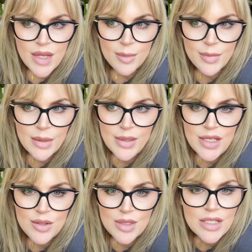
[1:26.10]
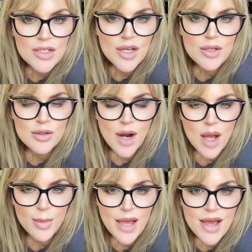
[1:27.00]
Maybe you need to go
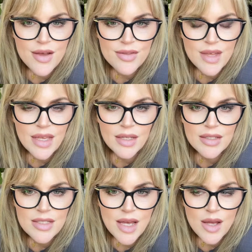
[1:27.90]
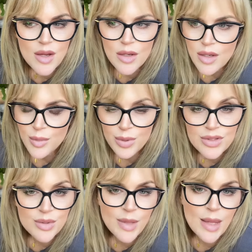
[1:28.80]
draw a bath and uh, put
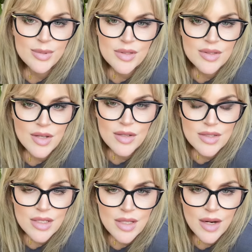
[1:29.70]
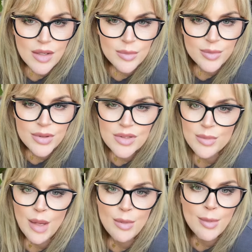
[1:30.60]
some Epsom salts in there, put some
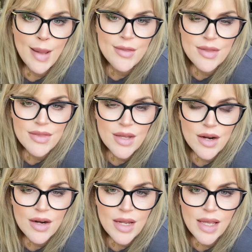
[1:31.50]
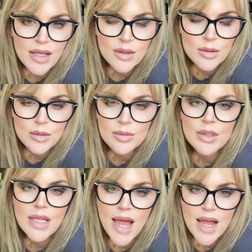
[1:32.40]
bubble bath in there, and
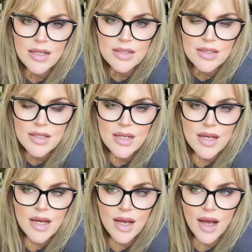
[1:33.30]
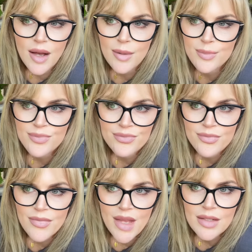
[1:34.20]
relax. Um,
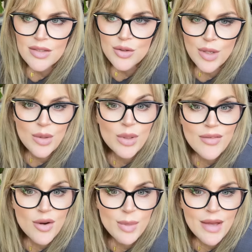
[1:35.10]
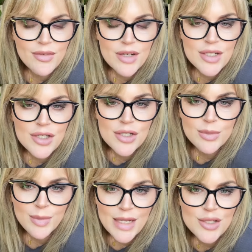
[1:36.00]
drink whatever beverage
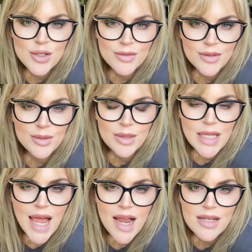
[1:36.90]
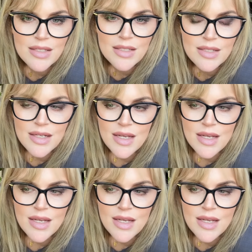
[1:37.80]
makes you feel relaxed.